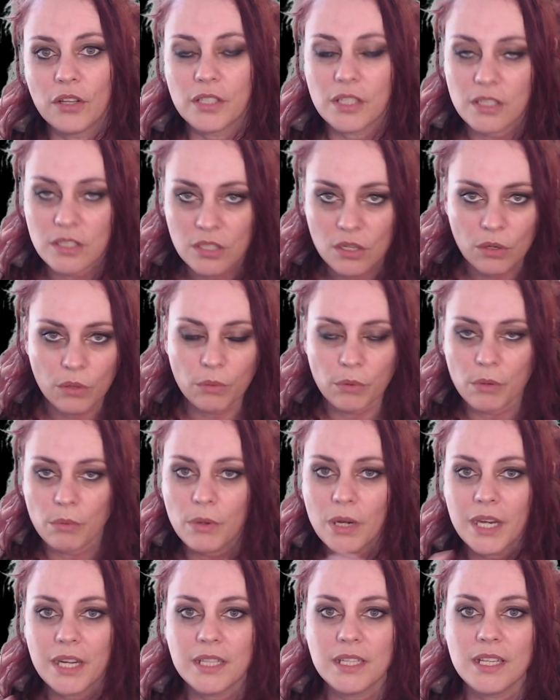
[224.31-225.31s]
And so we
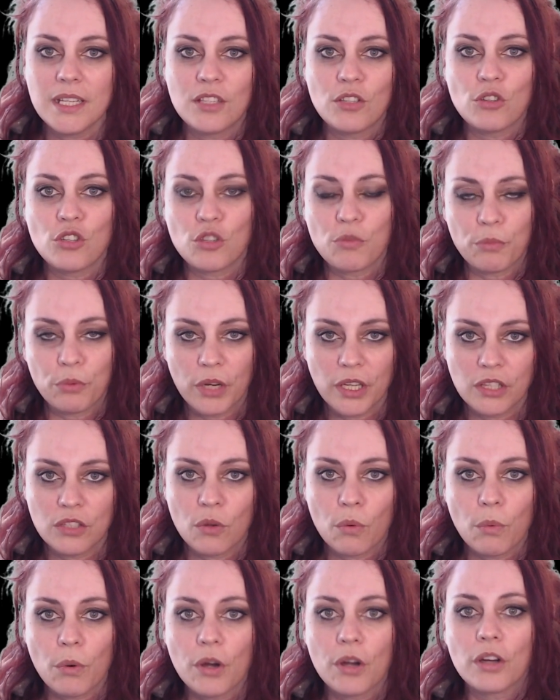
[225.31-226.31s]
really need to spread the
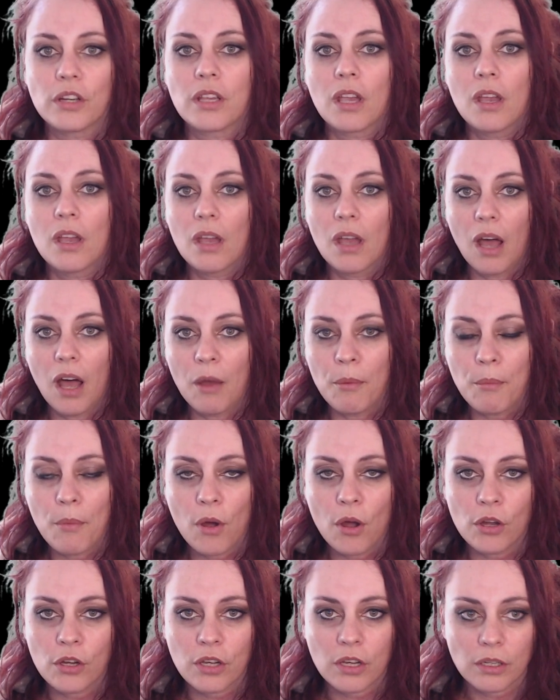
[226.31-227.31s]
work
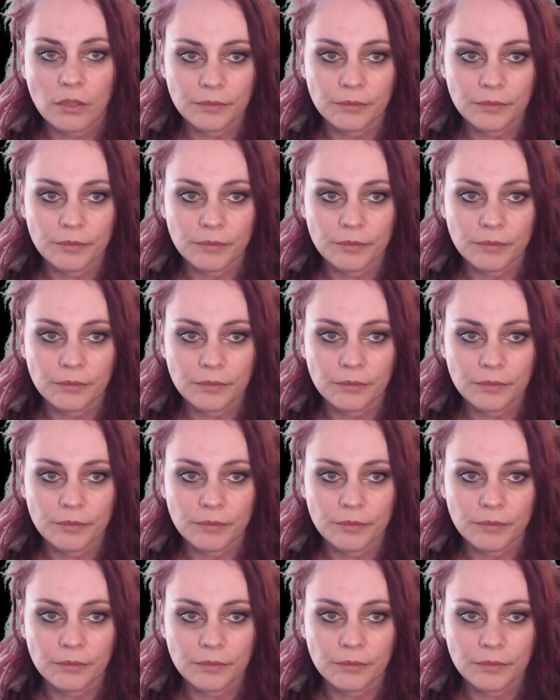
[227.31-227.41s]
among